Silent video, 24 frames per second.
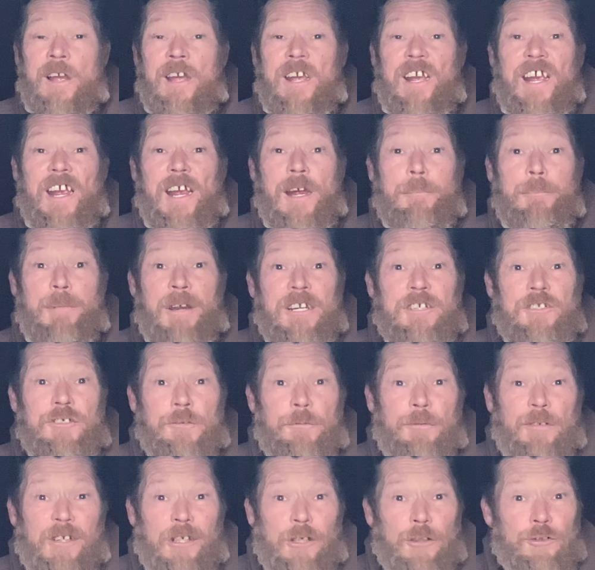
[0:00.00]
it makes you
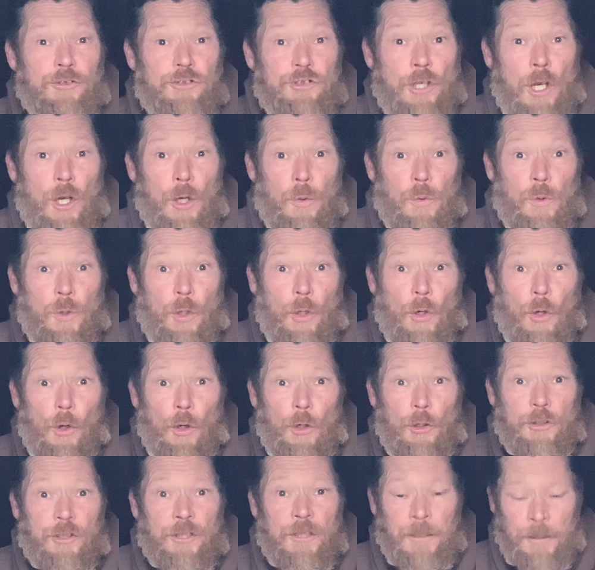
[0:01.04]
feel so good.